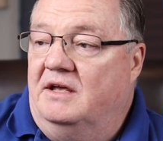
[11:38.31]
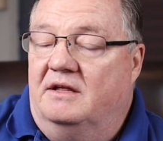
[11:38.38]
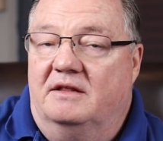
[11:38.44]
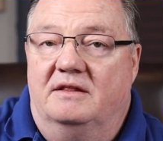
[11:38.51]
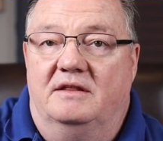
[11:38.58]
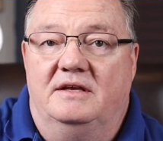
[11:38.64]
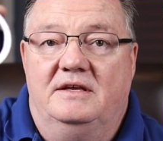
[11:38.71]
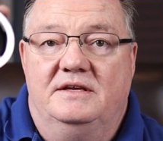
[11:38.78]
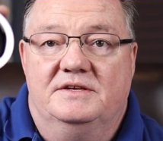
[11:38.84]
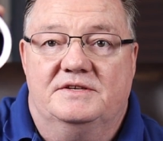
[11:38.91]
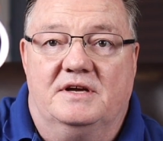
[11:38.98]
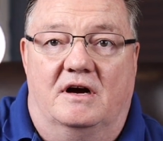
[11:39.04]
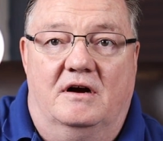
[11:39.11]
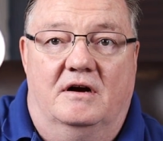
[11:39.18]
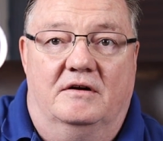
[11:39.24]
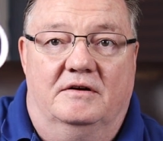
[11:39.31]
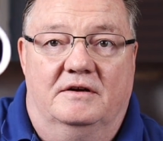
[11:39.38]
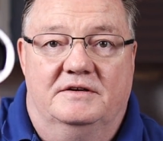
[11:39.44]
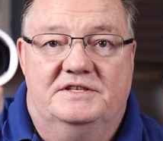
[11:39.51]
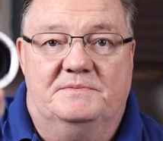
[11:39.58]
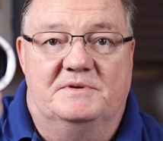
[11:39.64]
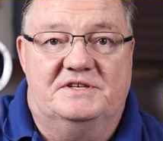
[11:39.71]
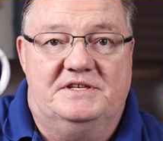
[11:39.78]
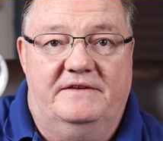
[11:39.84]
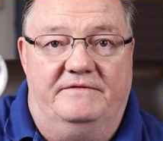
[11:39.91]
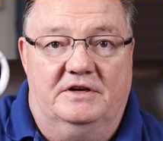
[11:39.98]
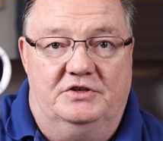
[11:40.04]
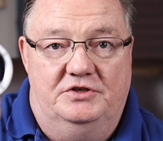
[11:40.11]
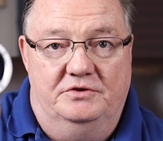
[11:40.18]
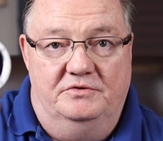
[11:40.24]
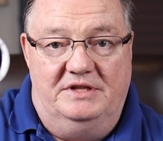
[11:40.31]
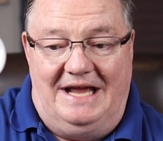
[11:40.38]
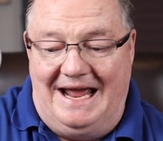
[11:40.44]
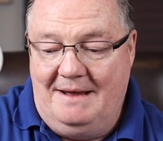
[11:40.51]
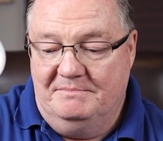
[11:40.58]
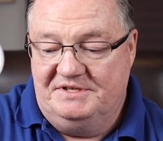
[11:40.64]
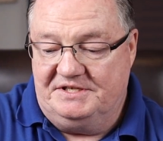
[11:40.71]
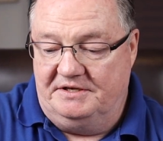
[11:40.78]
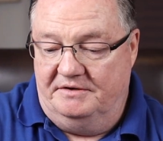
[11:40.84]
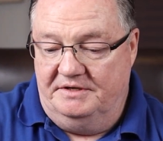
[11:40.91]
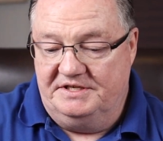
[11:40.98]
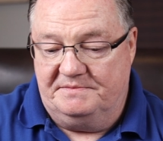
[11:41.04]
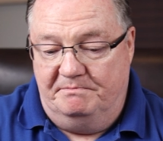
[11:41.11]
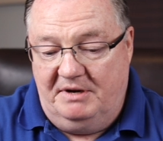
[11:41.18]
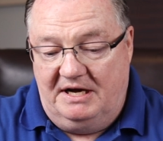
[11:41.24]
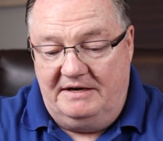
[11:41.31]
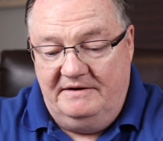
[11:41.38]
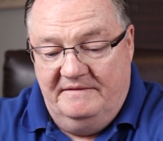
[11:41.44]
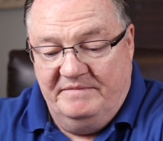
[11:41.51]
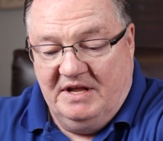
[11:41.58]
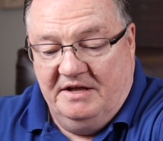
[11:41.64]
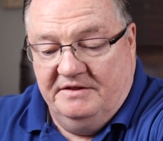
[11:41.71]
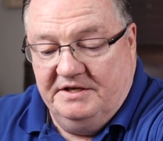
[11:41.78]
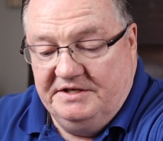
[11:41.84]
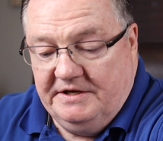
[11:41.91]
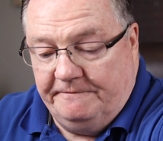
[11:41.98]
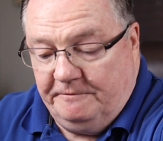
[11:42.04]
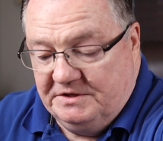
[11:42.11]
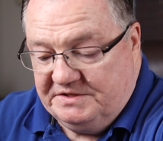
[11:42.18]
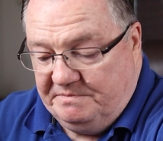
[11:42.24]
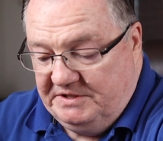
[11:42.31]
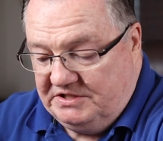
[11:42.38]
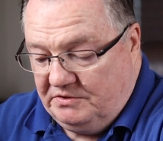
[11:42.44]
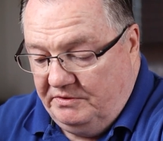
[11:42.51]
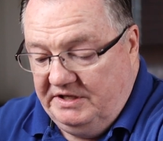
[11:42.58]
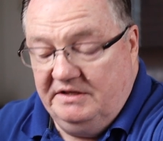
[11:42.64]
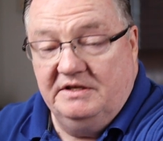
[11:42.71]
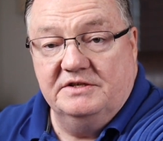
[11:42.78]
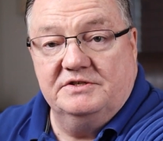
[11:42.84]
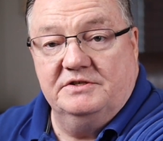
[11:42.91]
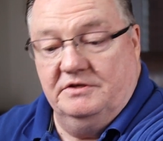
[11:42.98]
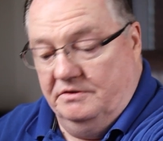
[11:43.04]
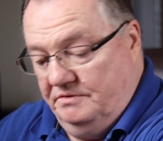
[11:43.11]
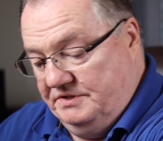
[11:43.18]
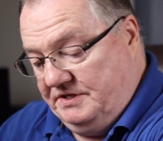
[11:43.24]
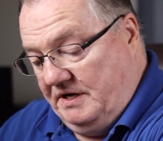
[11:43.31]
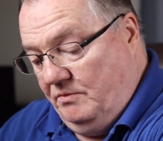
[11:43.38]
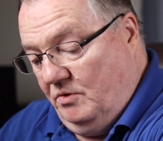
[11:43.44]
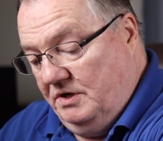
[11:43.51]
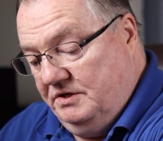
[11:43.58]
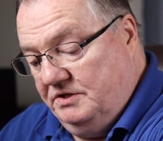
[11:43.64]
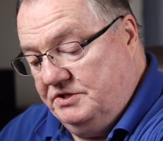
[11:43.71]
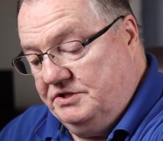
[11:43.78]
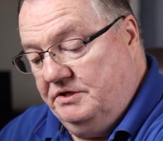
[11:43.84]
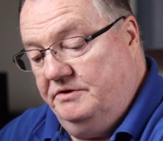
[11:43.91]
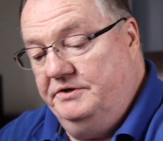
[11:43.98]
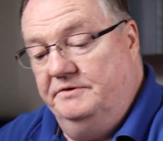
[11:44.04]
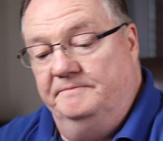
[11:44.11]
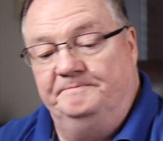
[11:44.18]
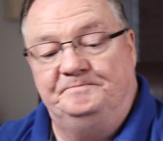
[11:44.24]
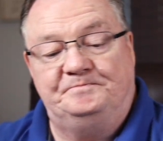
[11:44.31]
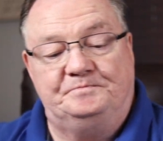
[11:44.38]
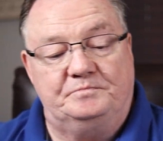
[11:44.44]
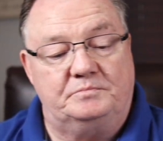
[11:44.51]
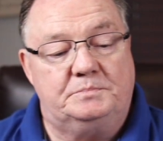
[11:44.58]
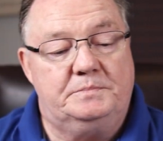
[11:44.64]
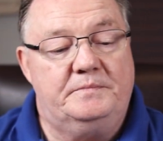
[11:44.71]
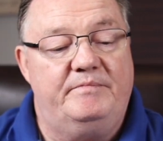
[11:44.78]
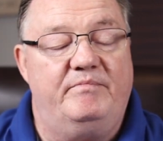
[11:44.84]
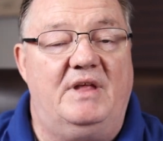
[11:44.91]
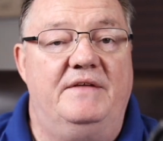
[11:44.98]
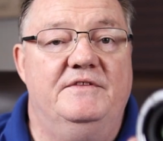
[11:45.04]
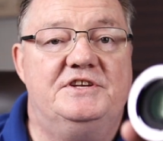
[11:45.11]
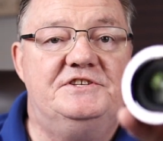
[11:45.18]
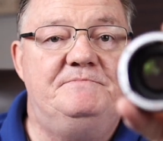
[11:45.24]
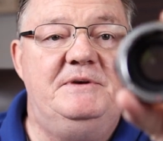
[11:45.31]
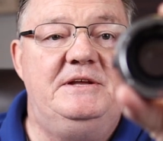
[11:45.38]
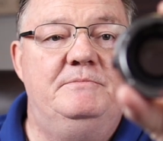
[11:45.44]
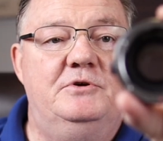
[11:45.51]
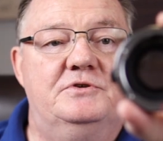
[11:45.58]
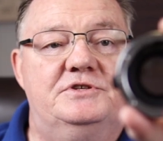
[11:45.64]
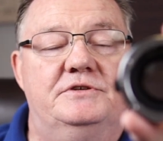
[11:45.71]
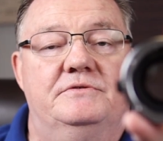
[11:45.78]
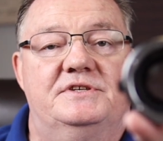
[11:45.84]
These are specific to the M series, but the difference between these two is I wanted to show you the speed booster